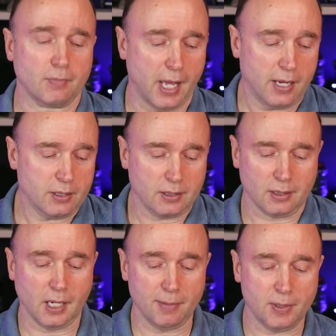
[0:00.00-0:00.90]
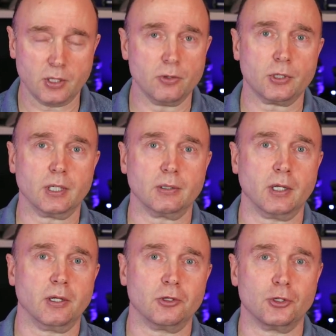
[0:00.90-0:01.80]
And I've been using
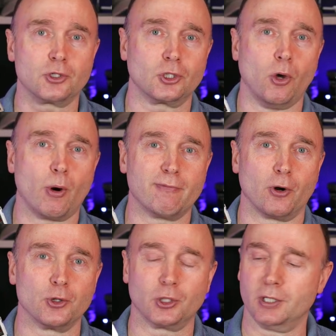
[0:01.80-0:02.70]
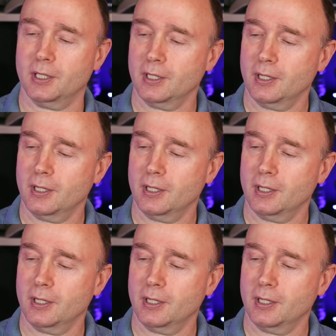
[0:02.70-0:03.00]
the slower version,